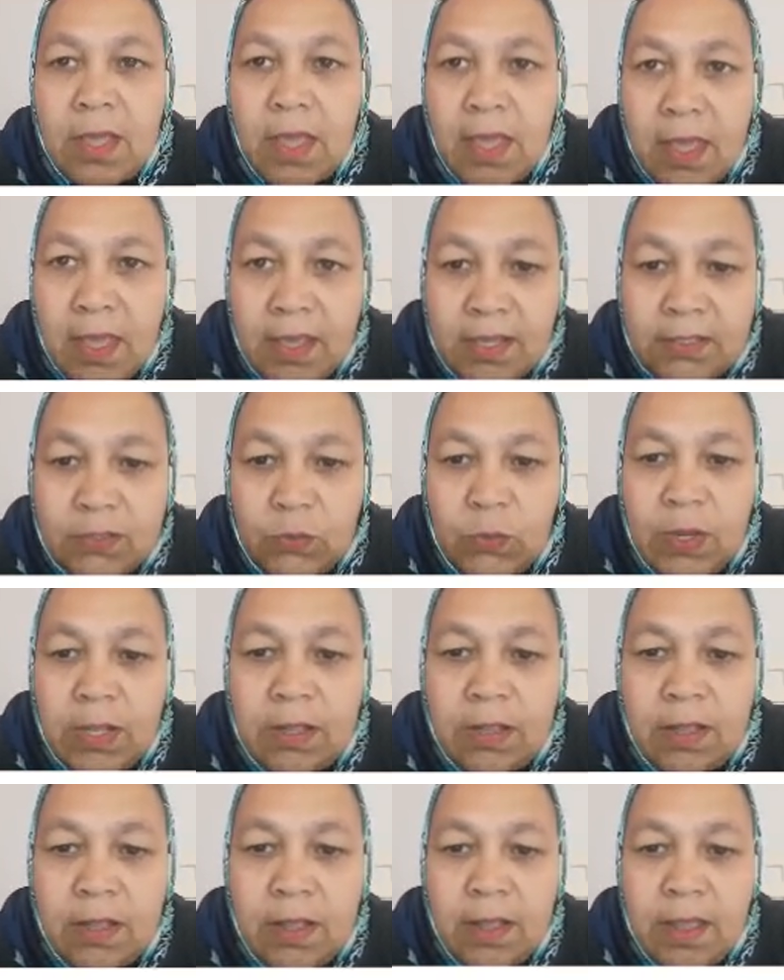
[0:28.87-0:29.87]
as
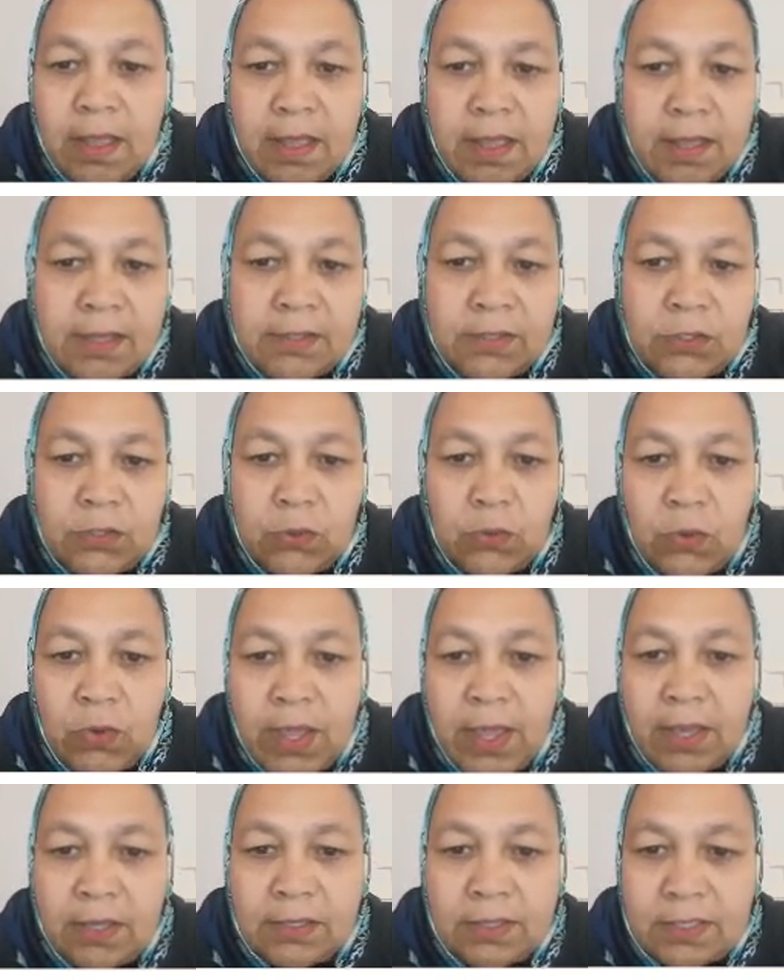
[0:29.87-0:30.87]
well as to
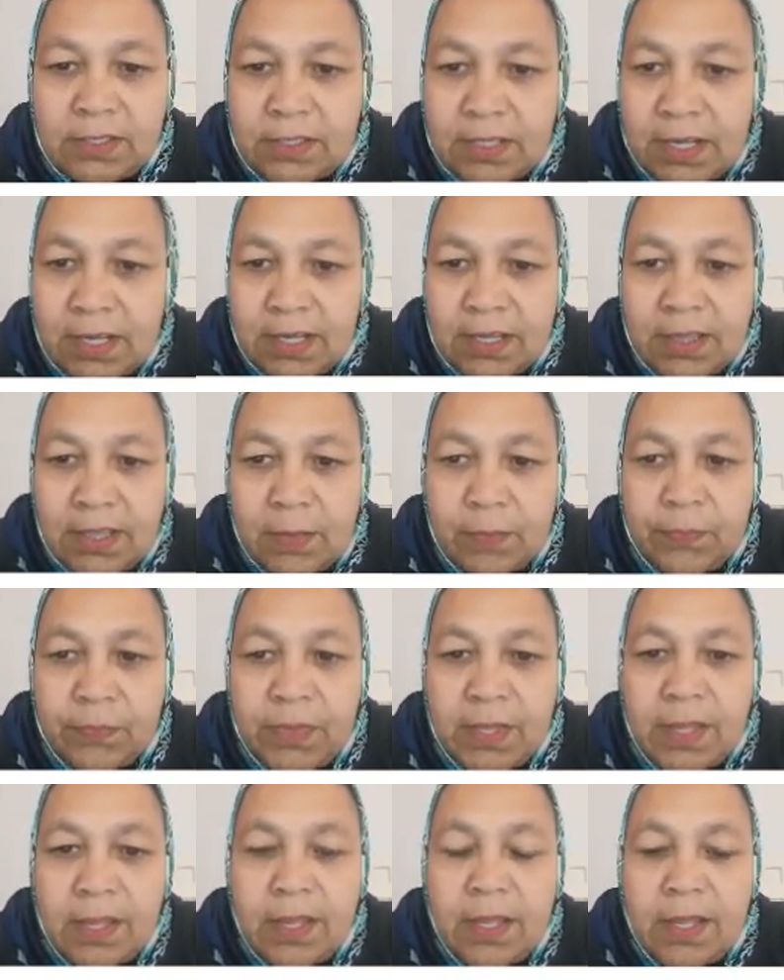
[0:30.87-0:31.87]
entertain them.
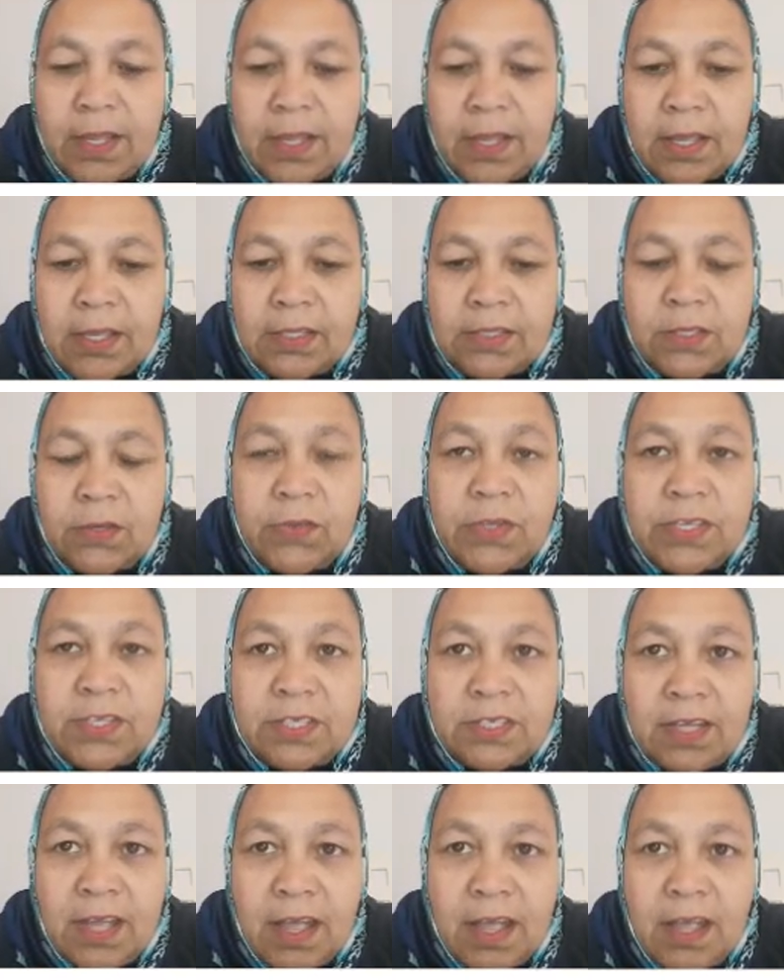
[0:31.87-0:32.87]
So the
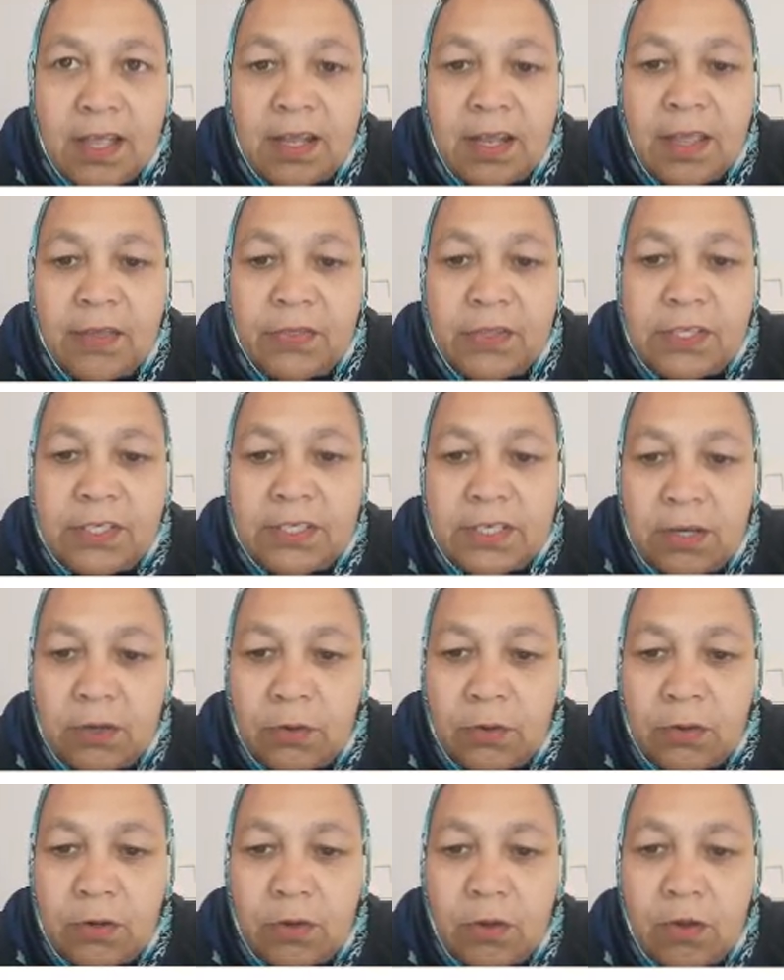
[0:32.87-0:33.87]
style and the
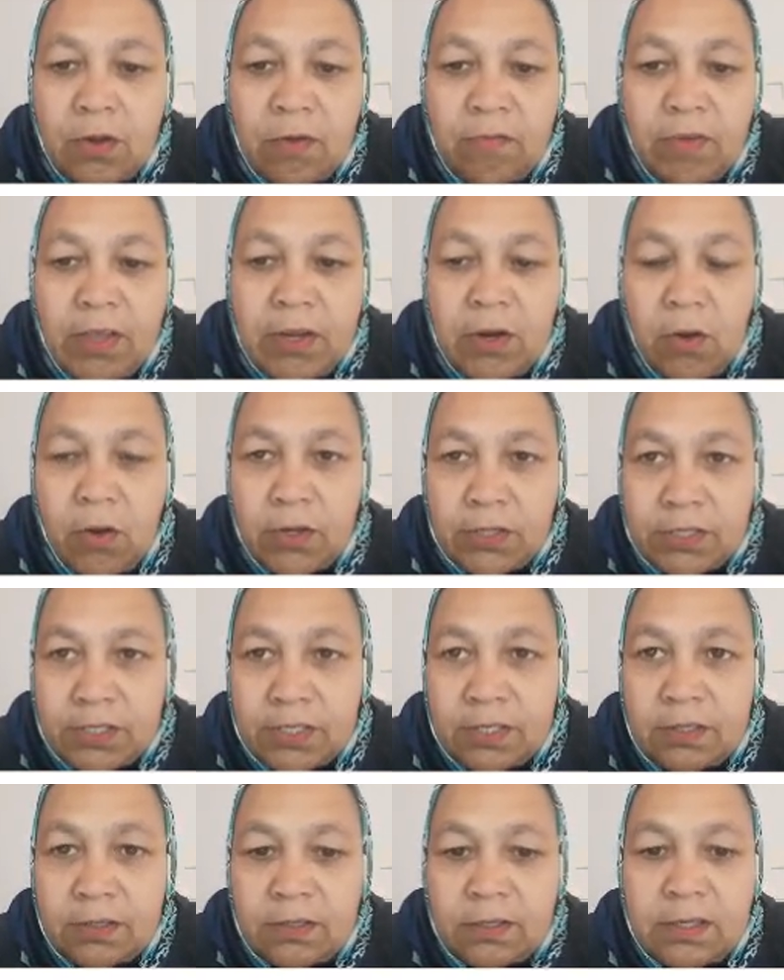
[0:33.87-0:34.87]
tone of an
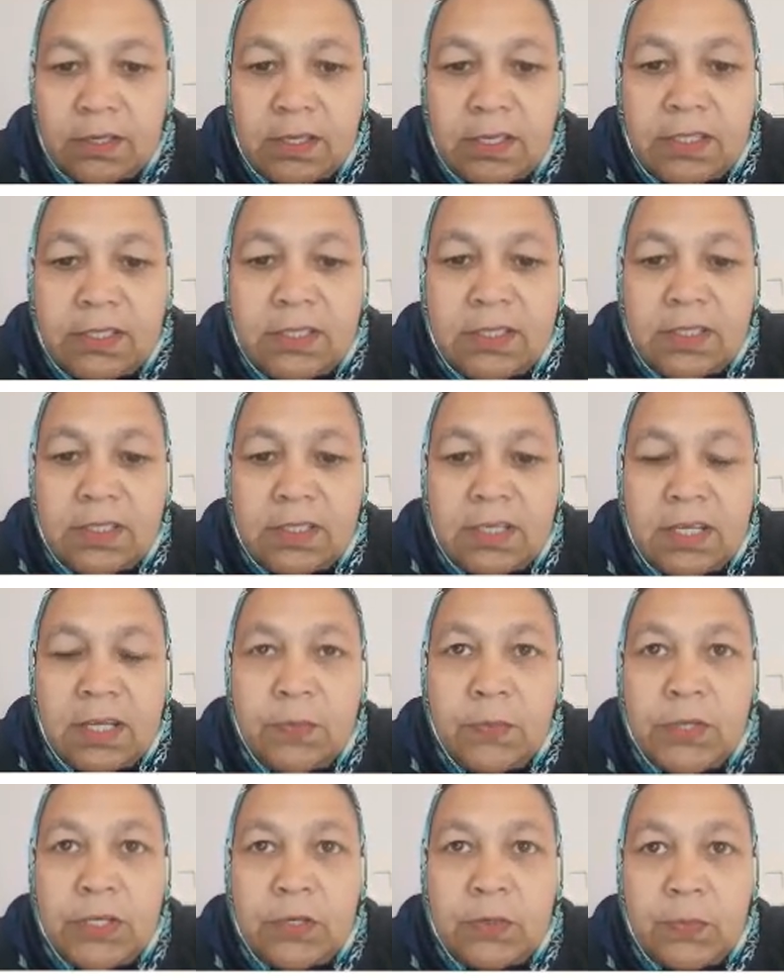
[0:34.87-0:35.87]
article is
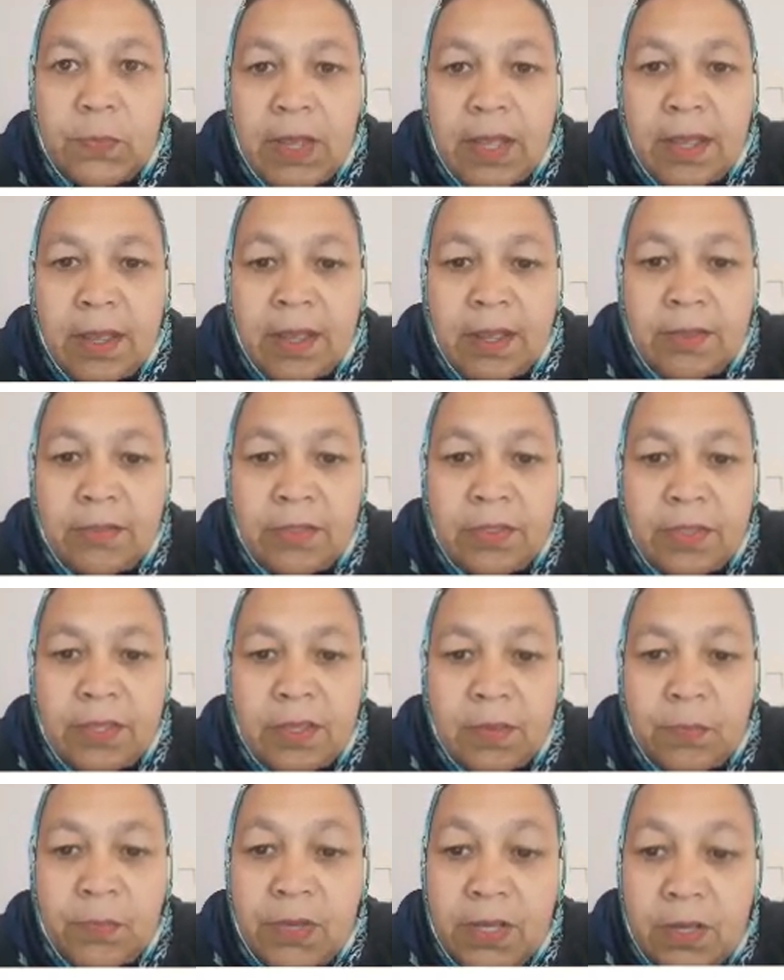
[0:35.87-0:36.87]
determined by
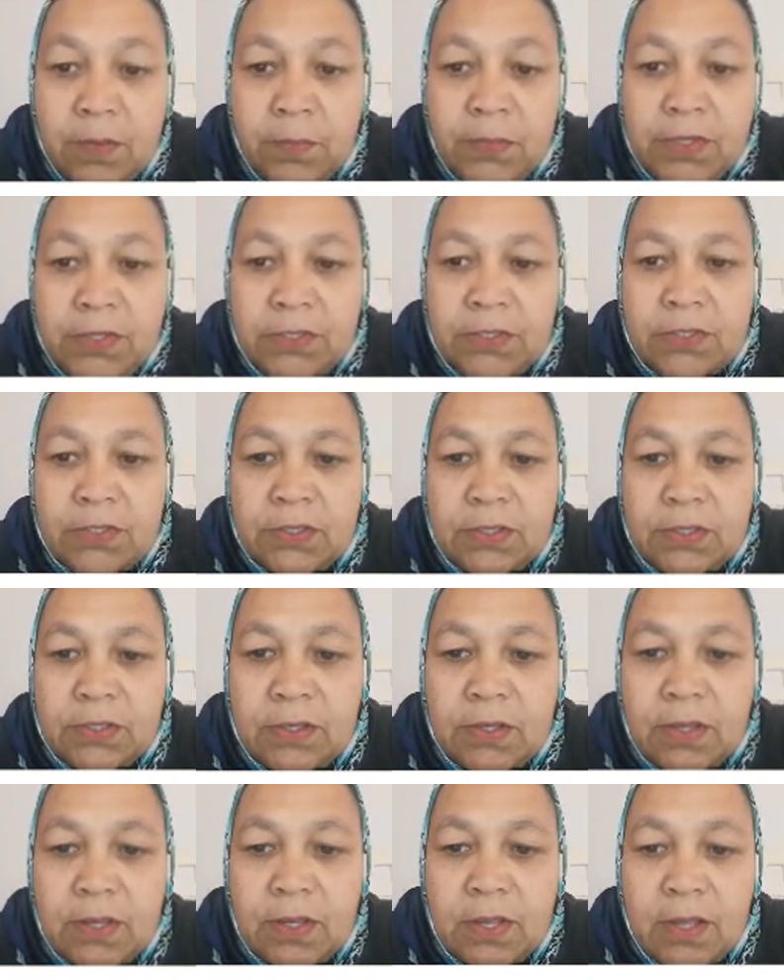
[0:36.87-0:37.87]
the purpose,
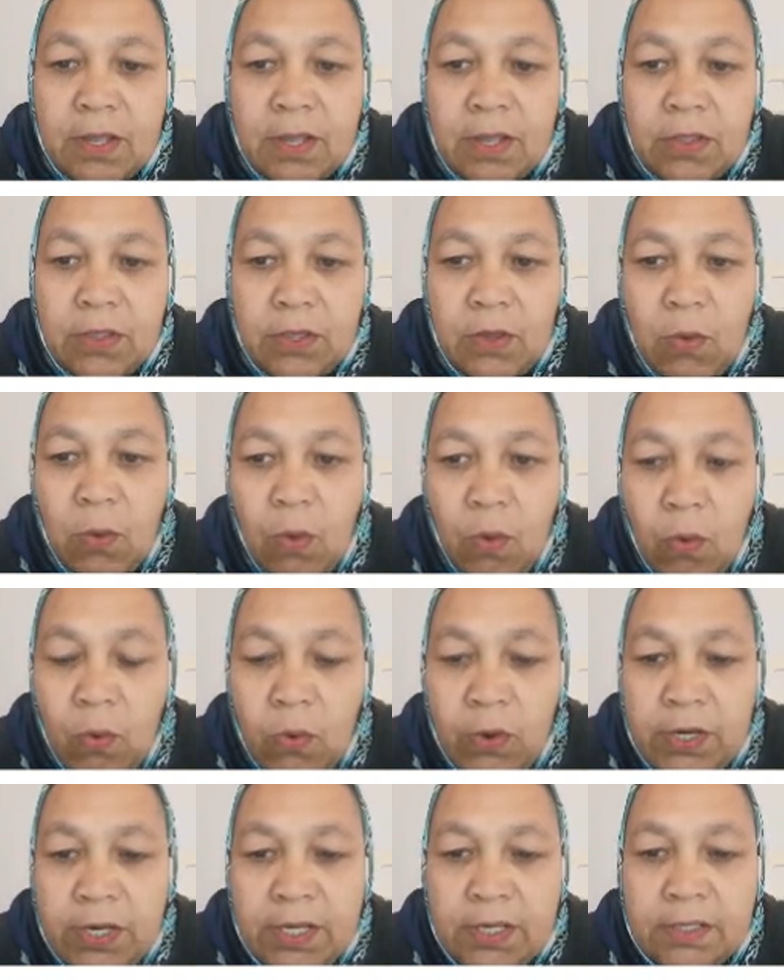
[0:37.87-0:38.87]
the
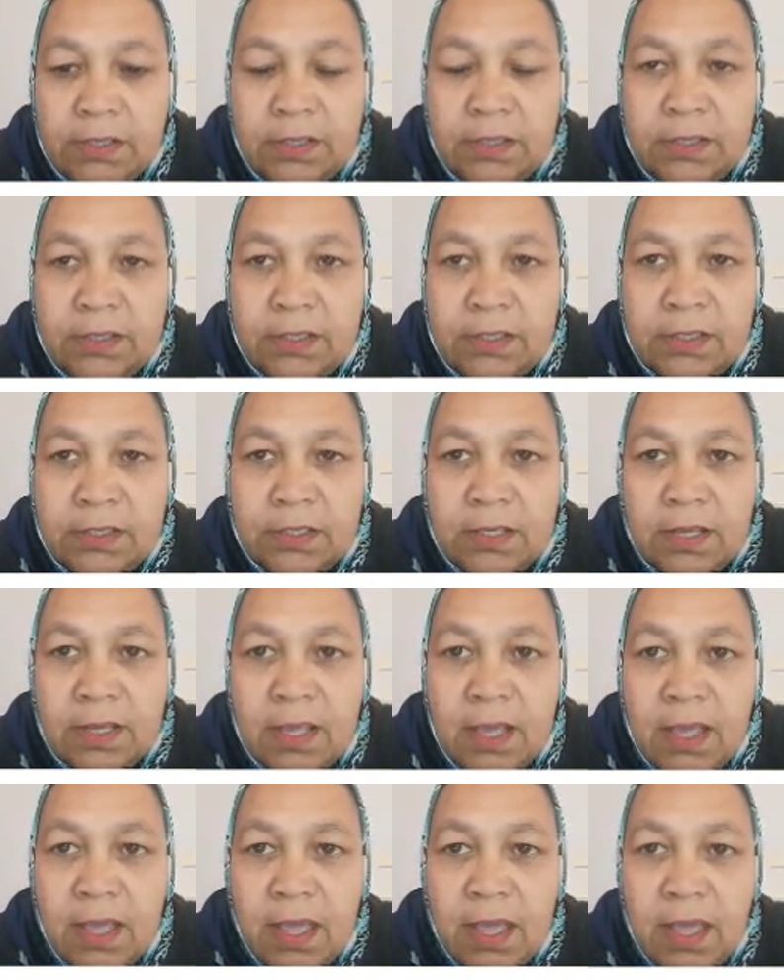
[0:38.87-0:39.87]
audience,
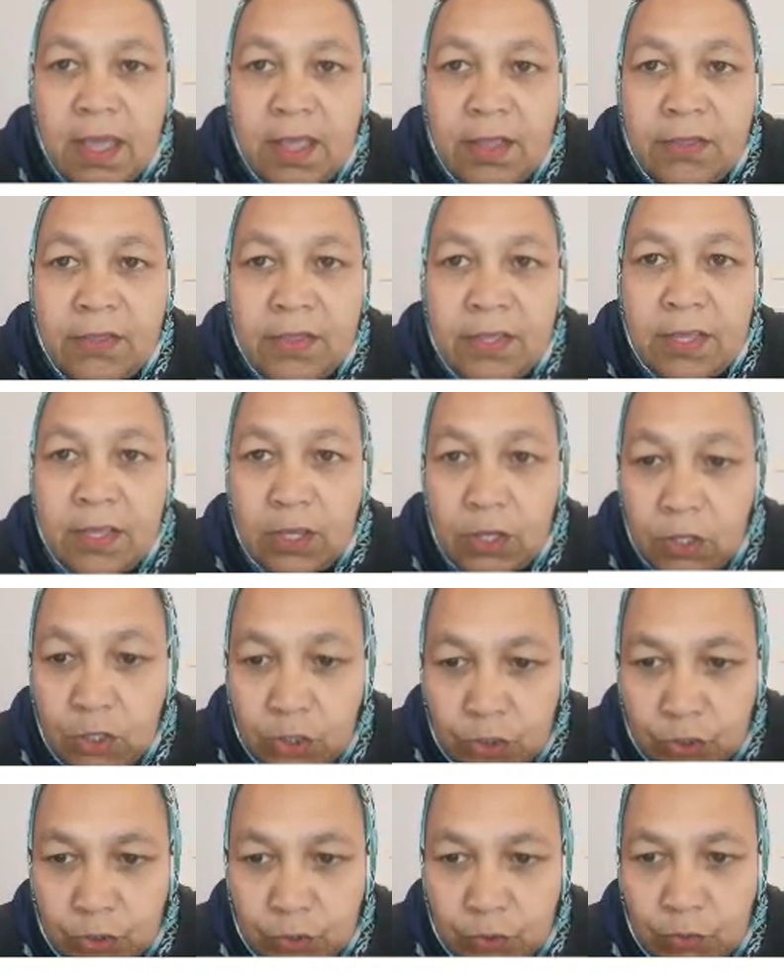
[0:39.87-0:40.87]
and the
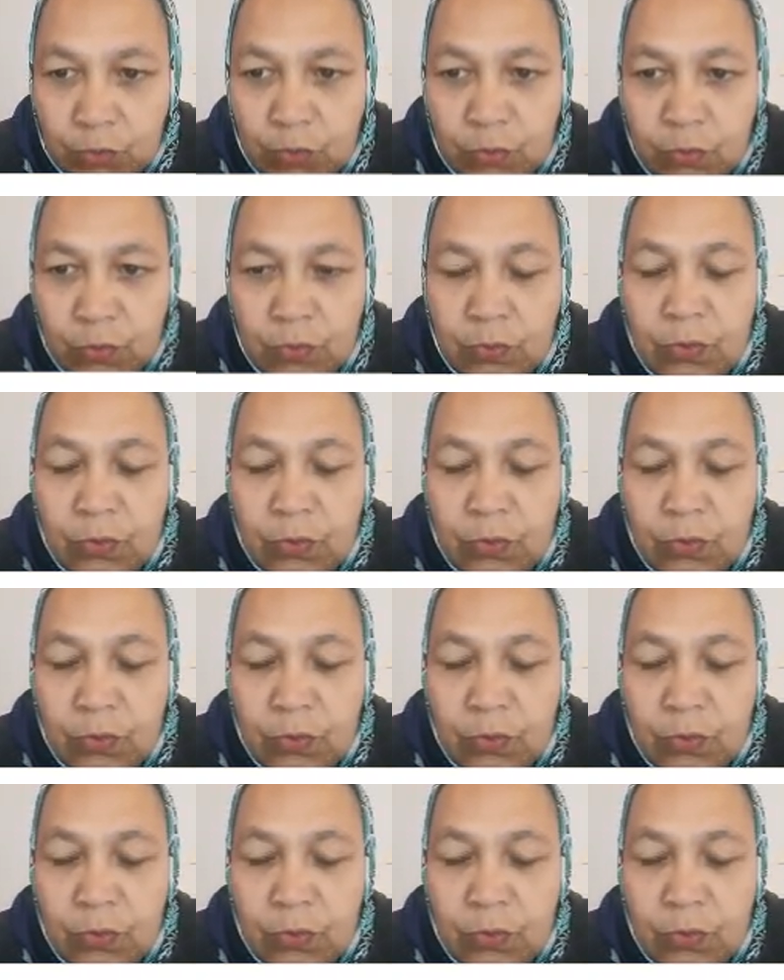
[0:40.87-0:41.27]
issue